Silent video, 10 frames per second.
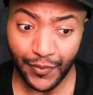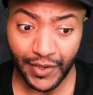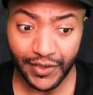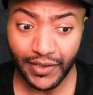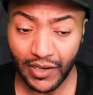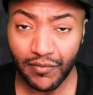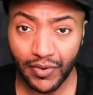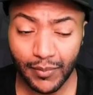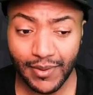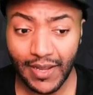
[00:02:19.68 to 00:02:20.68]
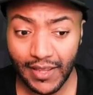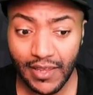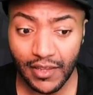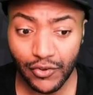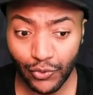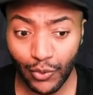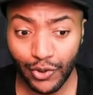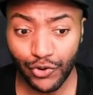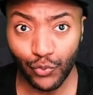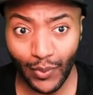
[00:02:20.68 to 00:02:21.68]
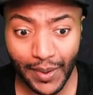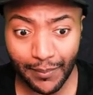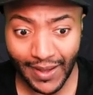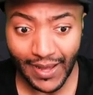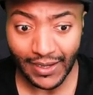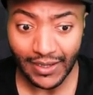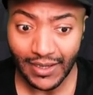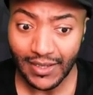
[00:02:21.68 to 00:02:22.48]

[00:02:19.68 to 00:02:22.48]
He did confirm that he is on his way back.